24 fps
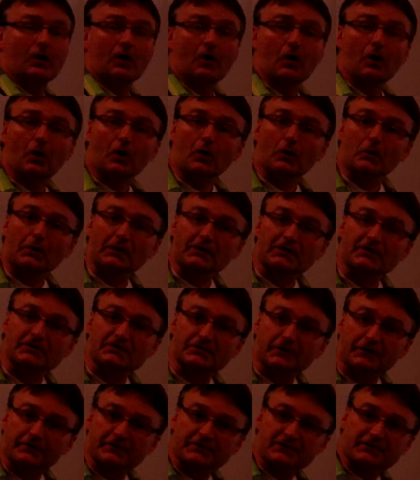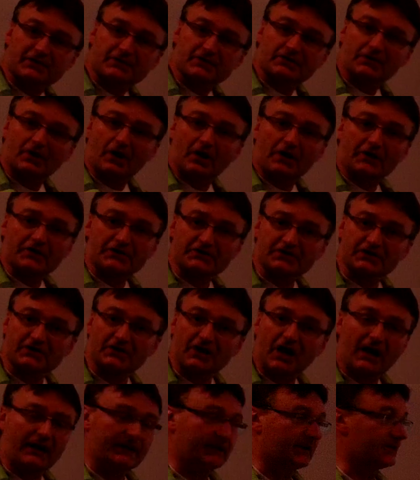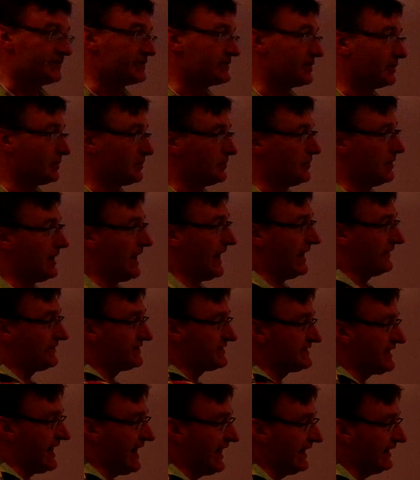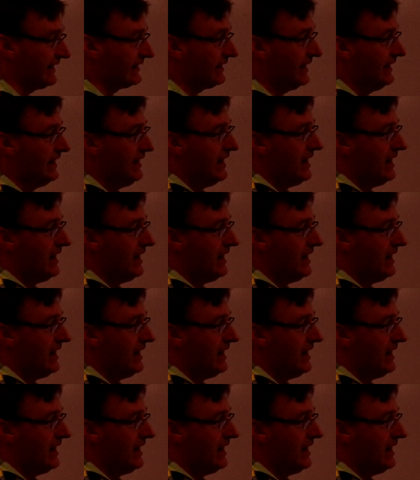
or when the surfaces are sliding. So we have static